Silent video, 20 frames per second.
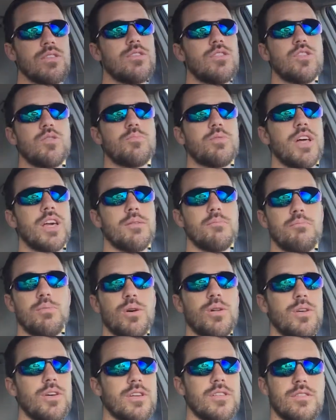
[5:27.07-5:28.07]
just playing
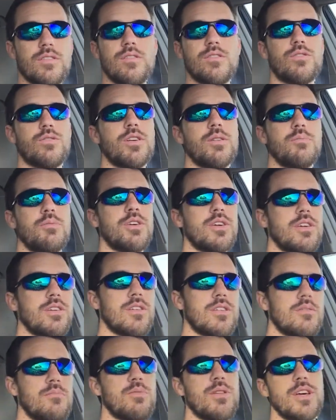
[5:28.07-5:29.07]
Bullet and streaming
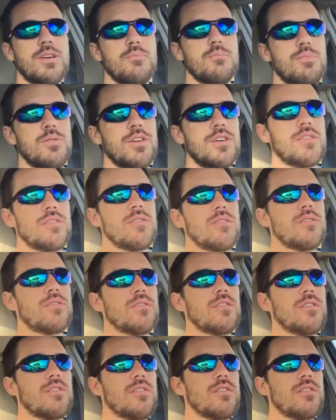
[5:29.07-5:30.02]
and playing Blitz,